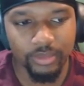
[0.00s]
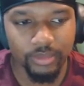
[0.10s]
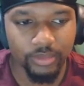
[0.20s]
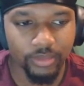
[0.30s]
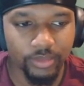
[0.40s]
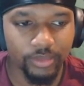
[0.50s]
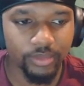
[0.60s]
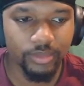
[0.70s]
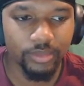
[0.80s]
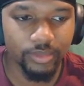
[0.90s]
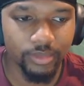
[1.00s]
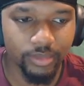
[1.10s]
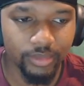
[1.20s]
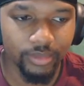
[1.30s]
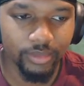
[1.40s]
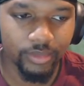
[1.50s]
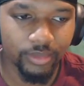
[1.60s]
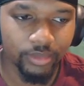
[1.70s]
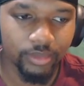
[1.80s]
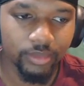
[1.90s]

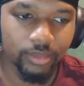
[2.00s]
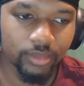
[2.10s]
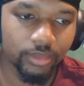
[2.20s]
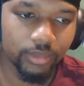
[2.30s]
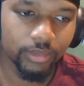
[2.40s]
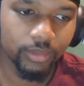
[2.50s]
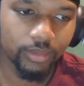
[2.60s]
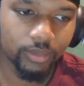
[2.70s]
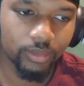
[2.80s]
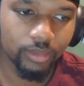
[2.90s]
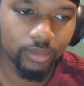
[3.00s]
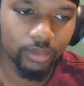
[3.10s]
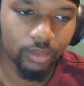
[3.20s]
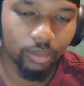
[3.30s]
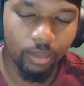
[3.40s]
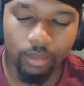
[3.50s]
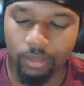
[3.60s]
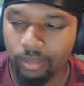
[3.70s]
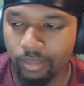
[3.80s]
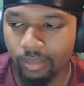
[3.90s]

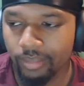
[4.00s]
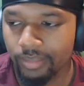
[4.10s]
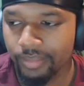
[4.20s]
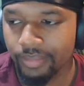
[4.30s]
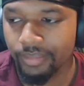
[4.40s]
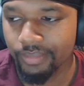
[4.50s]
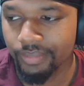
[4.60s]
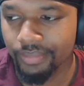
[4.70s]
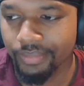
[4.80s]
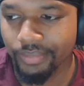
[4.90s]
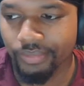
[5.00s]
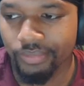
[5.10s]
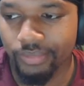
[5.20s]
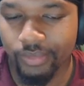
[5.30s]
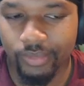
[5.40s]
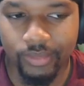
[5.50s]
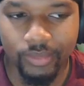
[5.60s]
[no speech]